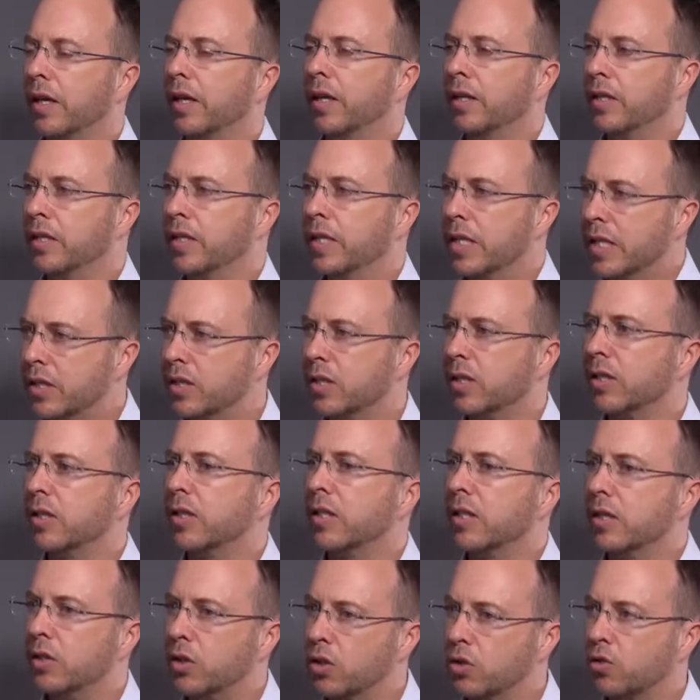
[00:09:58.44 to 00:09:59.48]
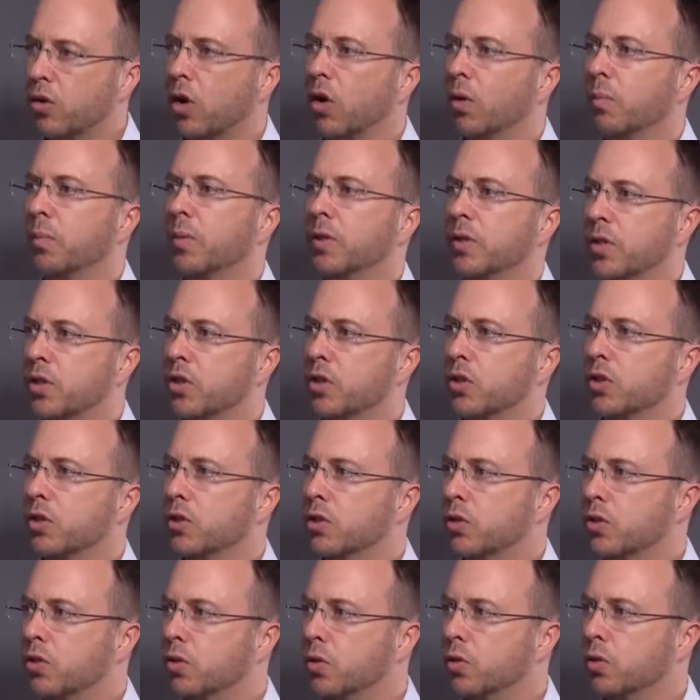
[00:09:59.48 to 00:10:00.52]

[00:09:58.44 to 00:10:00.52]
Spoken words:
in a decently strong position